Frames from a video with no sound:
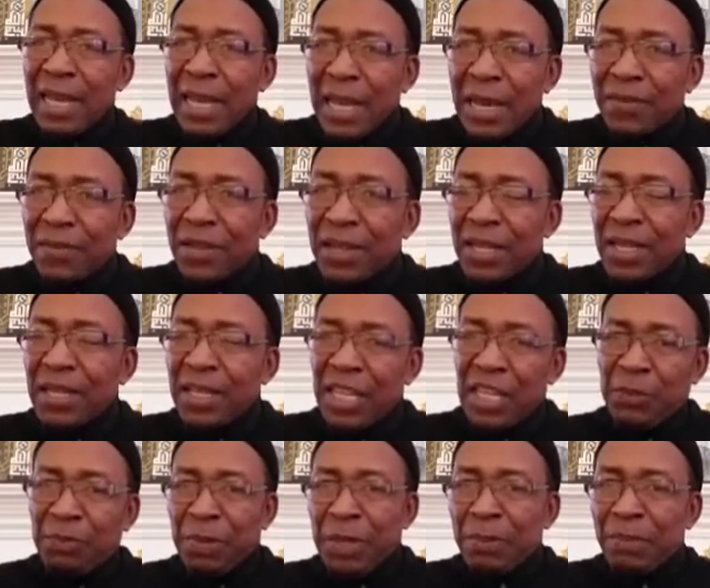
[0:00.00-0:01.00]
Everything
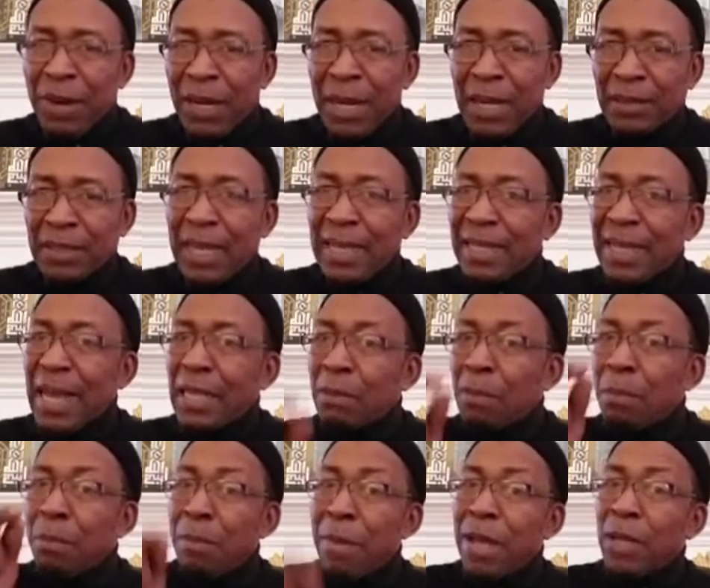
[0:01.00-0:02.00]
is being balanced, and
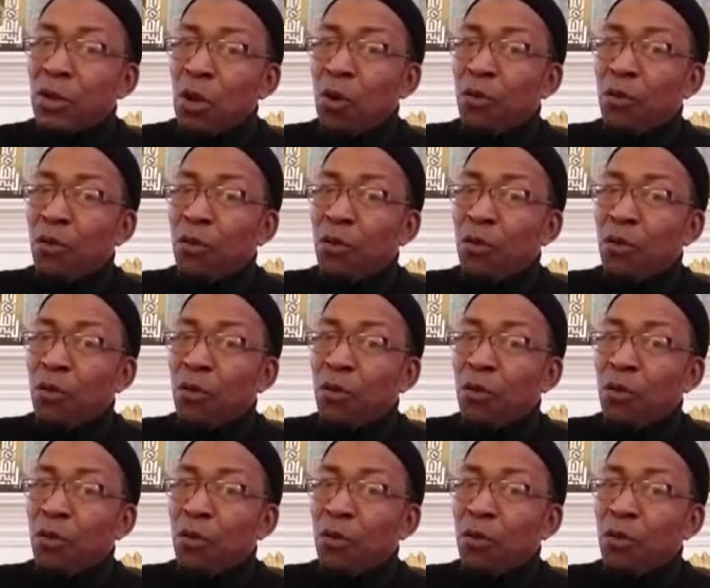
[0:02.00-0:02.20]
that men